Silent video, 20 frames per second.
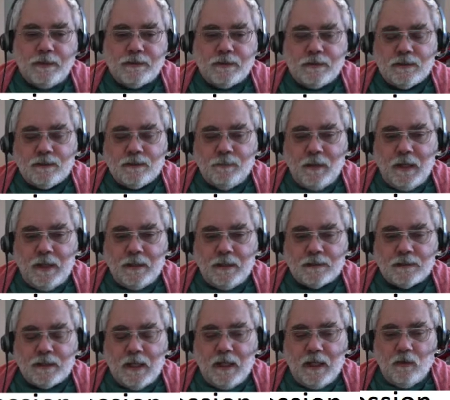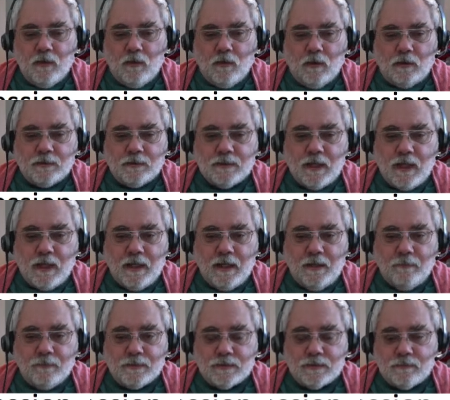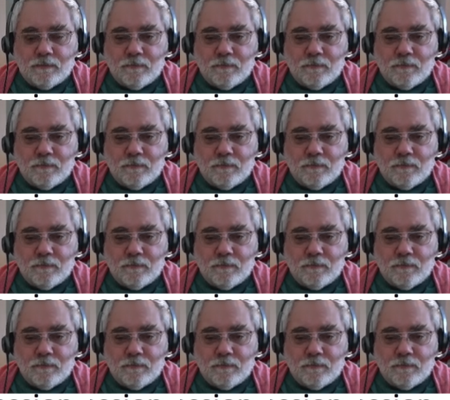in space and all times.